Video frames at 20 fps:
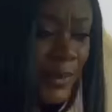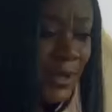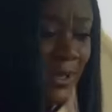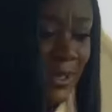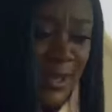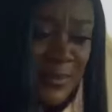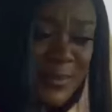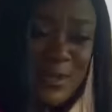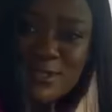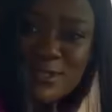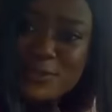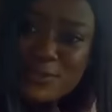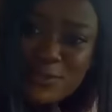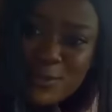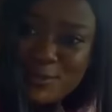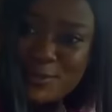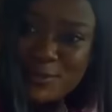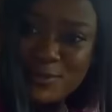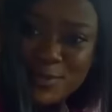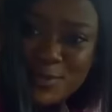Well, it came as a
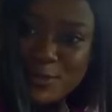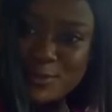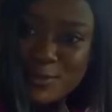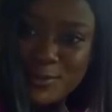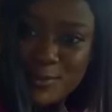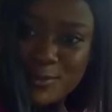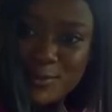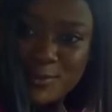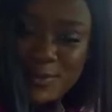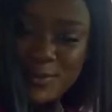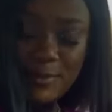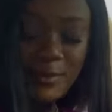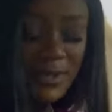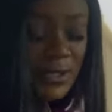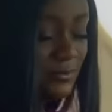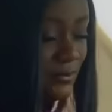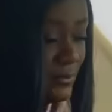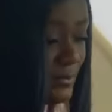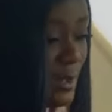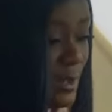shock to me too. I
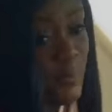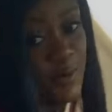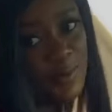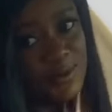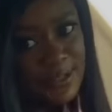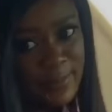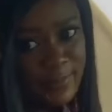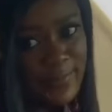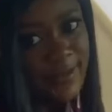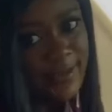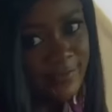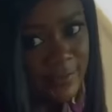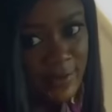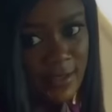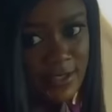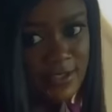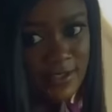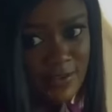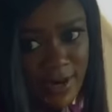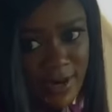mean, I'm always applying for
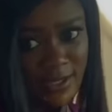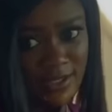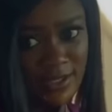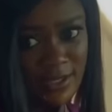gigs, right?